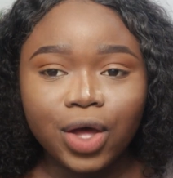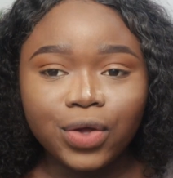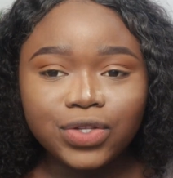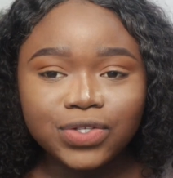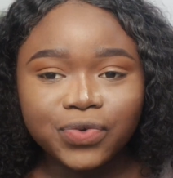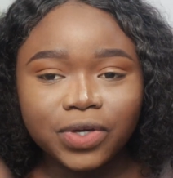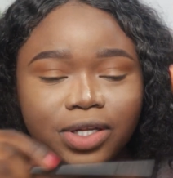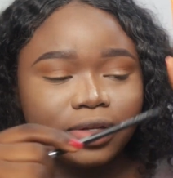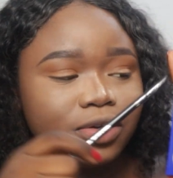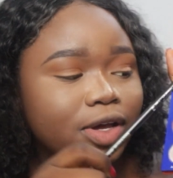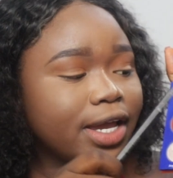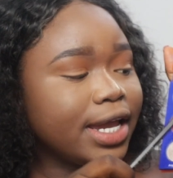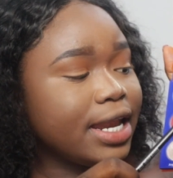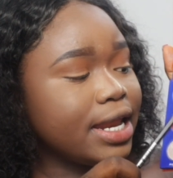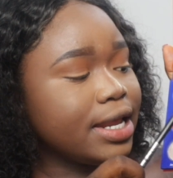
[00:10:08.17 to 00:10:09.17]
I want to quickly go
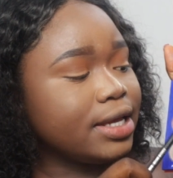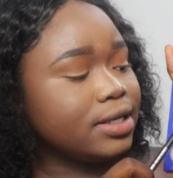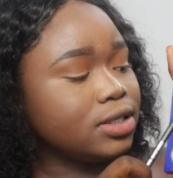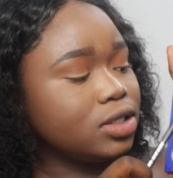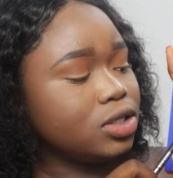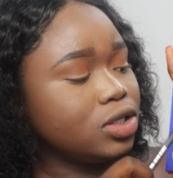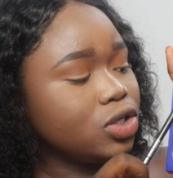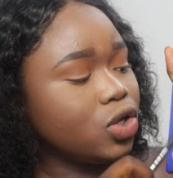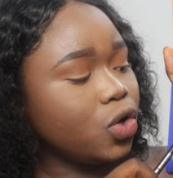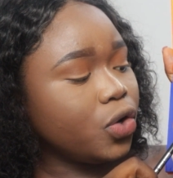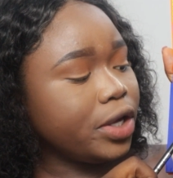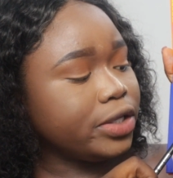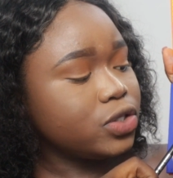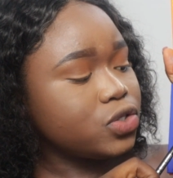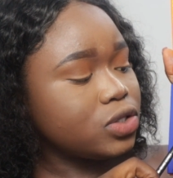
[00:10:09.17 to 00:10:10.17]
ahead and then
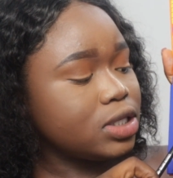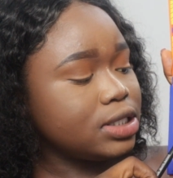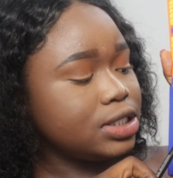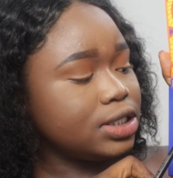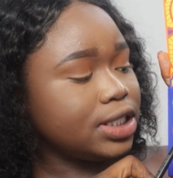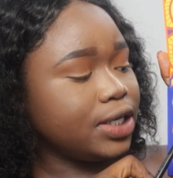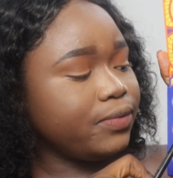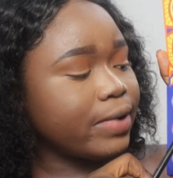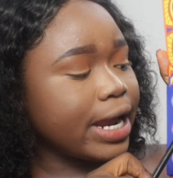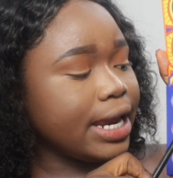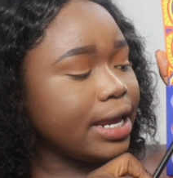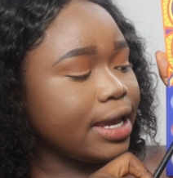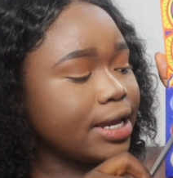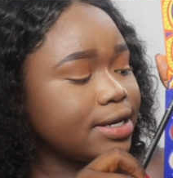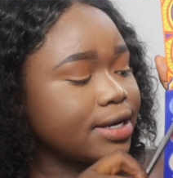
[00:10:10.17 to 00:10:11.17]
go into this shade
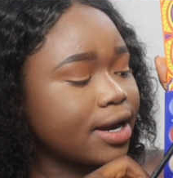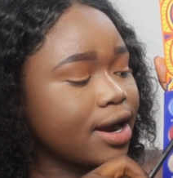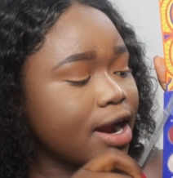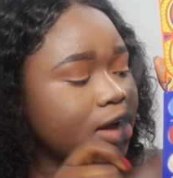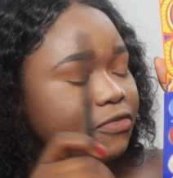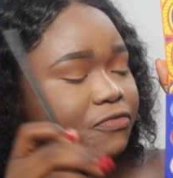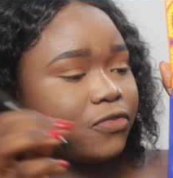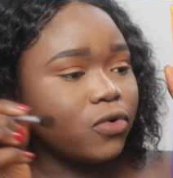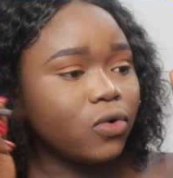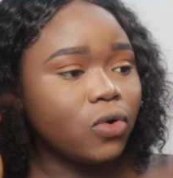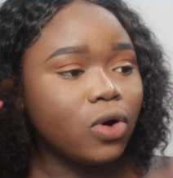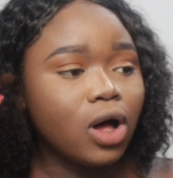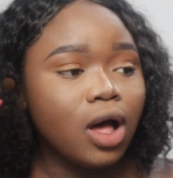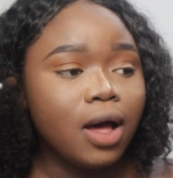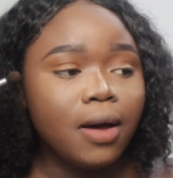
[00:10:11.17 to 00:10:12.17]
right here, Dakar,
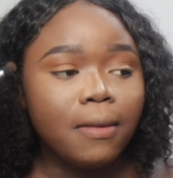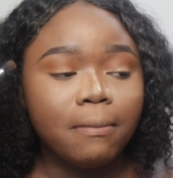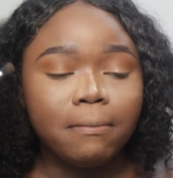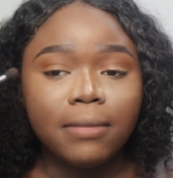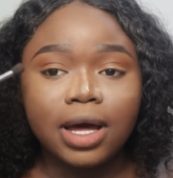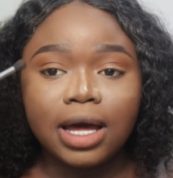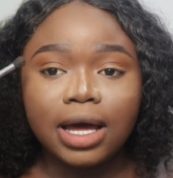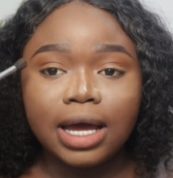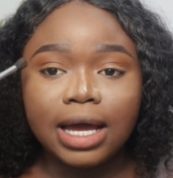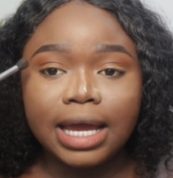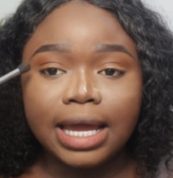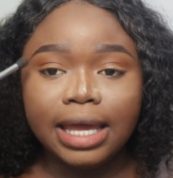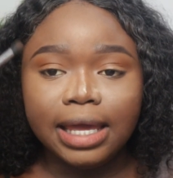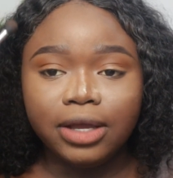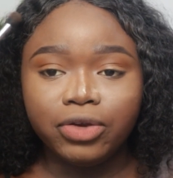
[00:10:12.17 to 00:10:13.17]
for
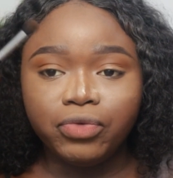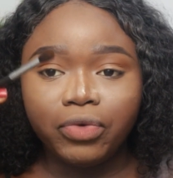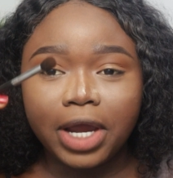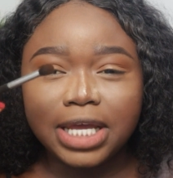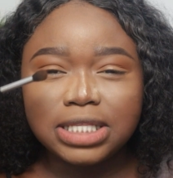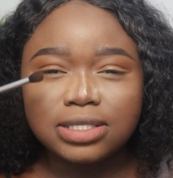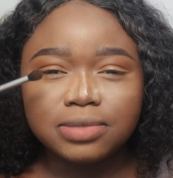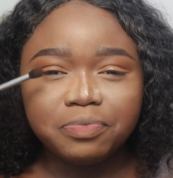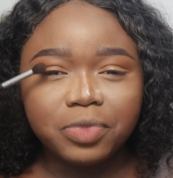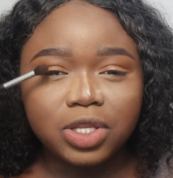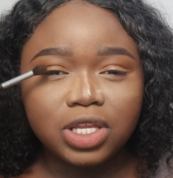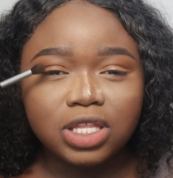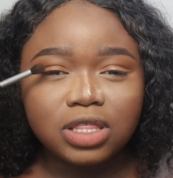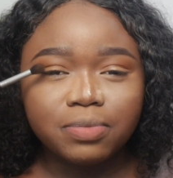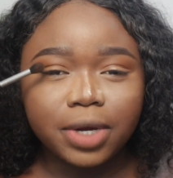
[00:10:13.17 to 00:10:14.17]
my right
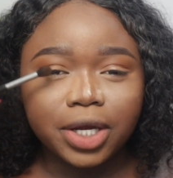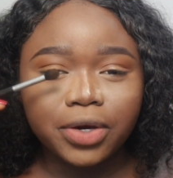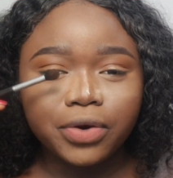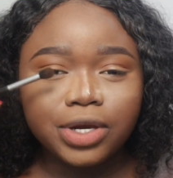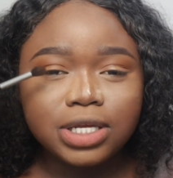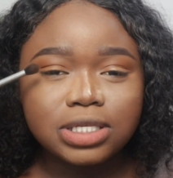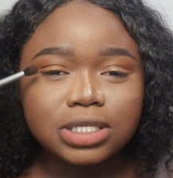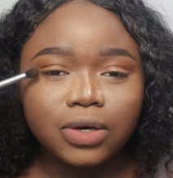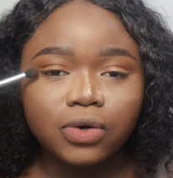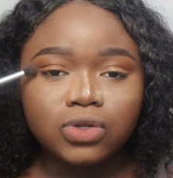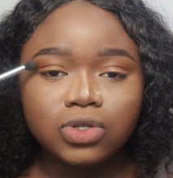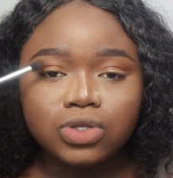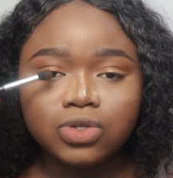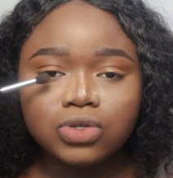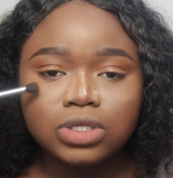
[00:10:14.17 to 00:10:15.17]
beneath my crease. I
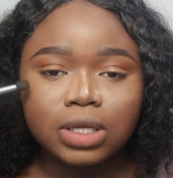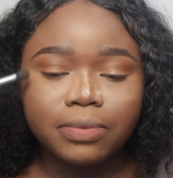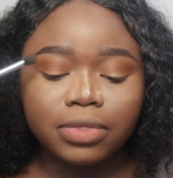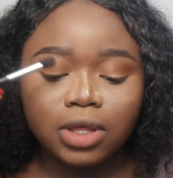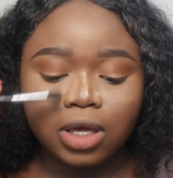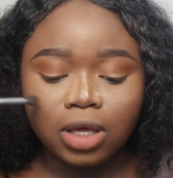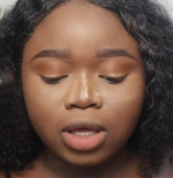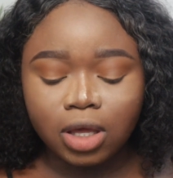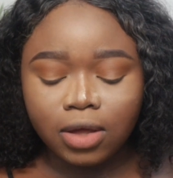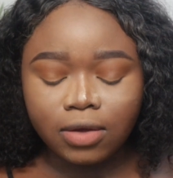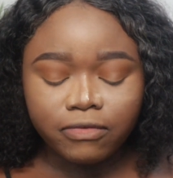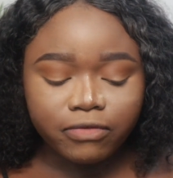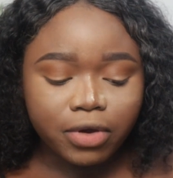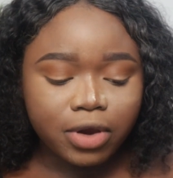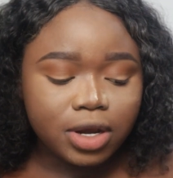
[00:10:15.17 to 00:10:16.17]
want to do something
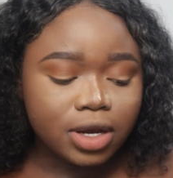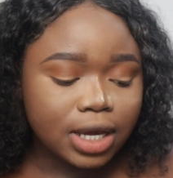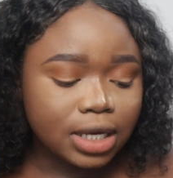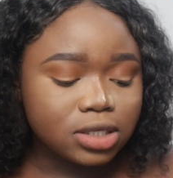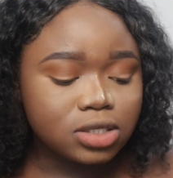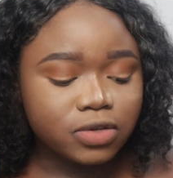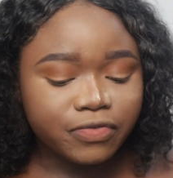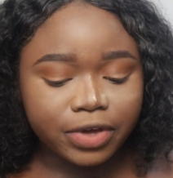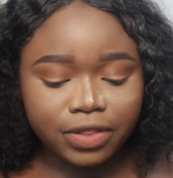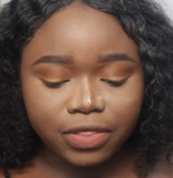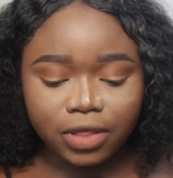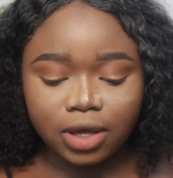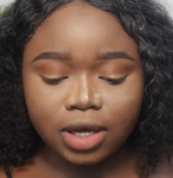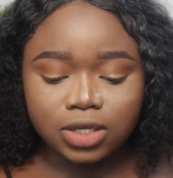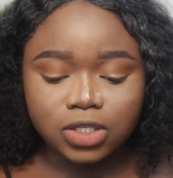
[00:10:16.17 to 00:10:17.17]
very nice over
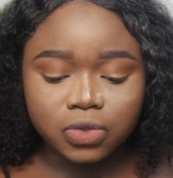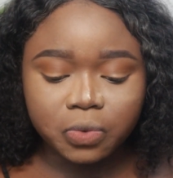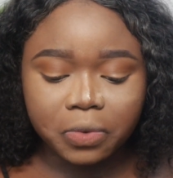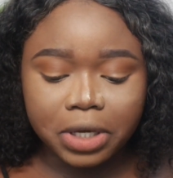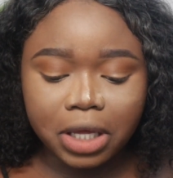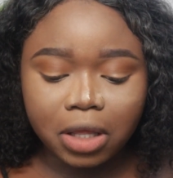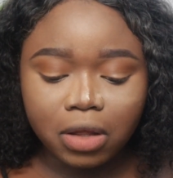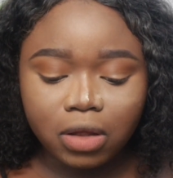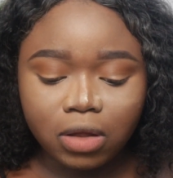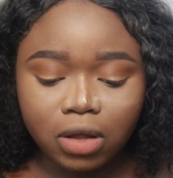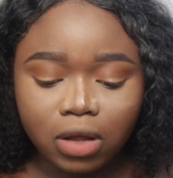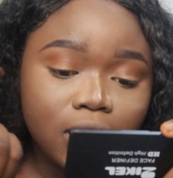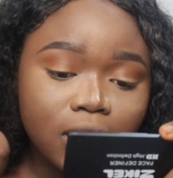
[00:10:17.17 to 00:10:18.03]
there as well.